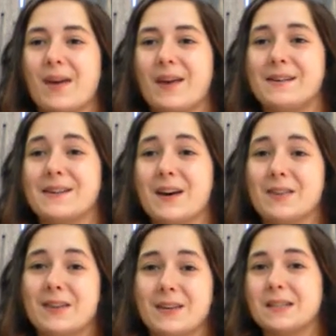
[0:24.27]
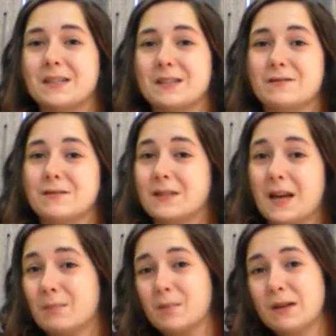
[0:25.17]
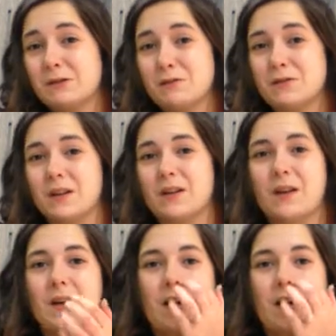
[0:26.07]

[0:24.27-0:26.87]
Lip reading: pay nothing to diaper my children.